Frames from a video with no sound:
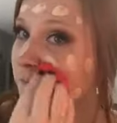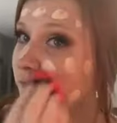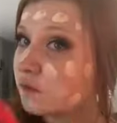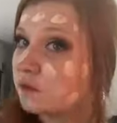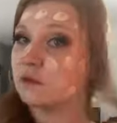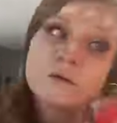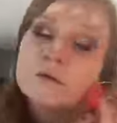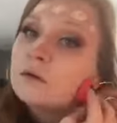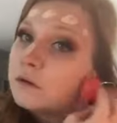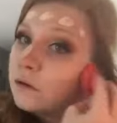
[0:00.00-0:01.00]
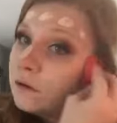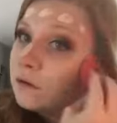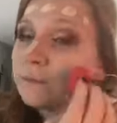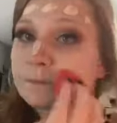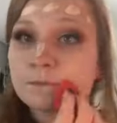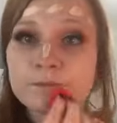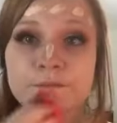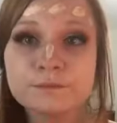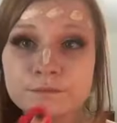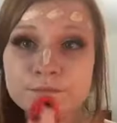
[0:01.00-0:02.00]
And I realized when I was putting this on my
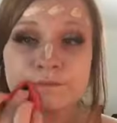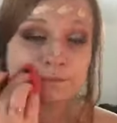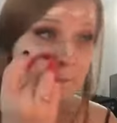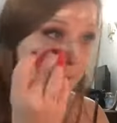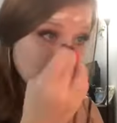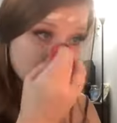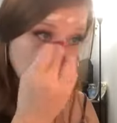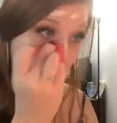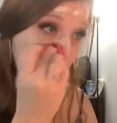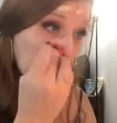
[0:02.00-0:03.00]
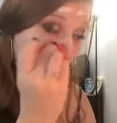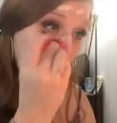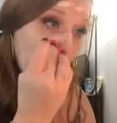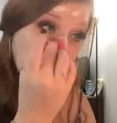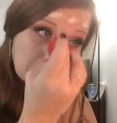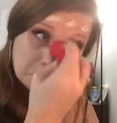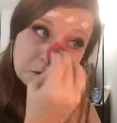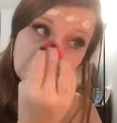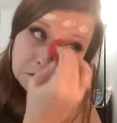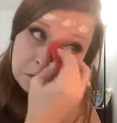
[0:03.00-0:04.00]
face that the Pro Glow kind of
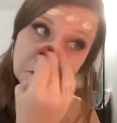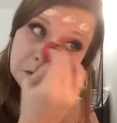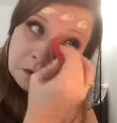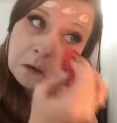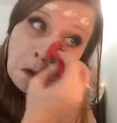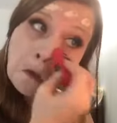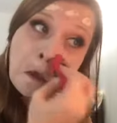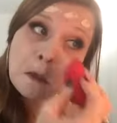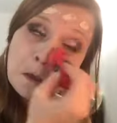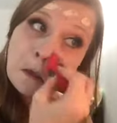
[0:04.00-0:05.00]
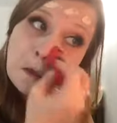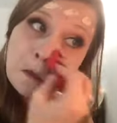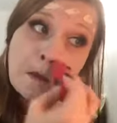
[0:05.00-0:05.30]
smells like